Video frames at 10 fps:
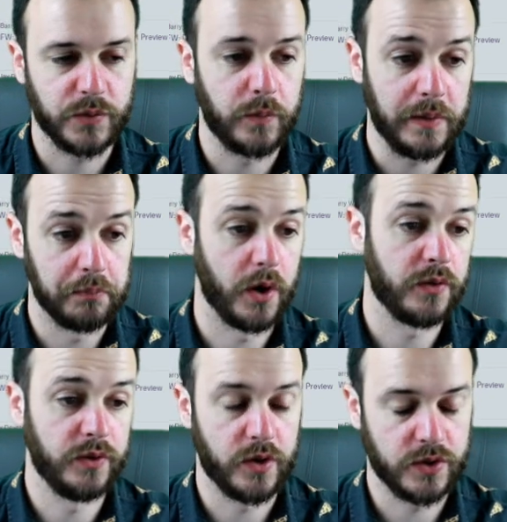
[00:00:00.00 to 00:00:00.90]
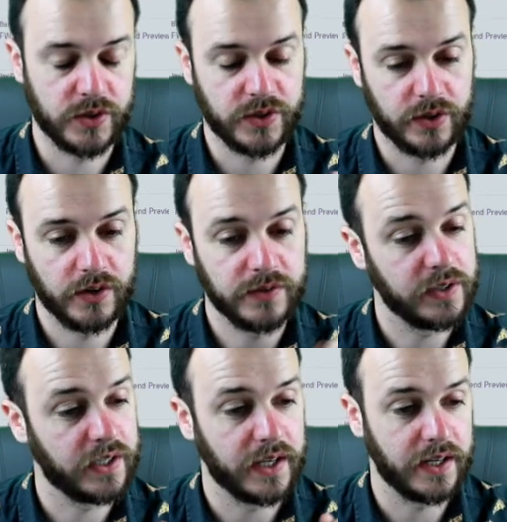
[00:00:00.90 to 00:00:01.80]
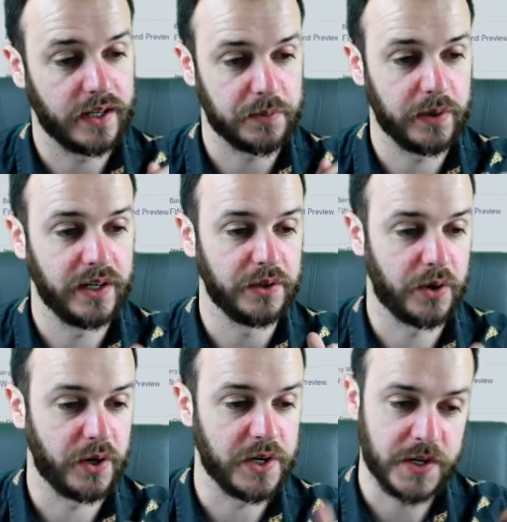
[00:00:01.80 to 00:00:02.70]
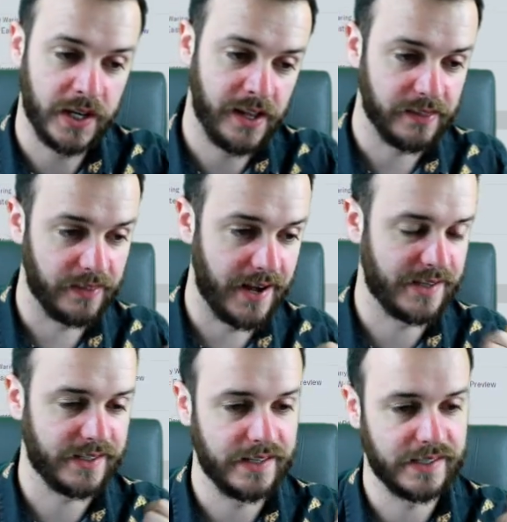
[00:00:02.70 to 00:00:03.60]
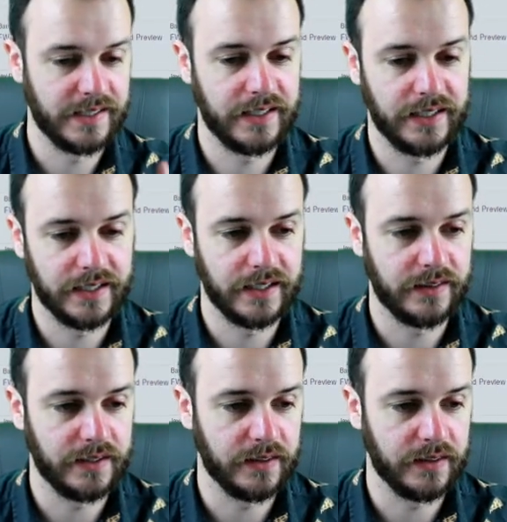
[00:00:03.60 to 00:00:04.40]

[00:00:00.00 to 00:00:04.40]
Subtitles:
We've beaten both Norwich sides if you count us beating Norwich last season in the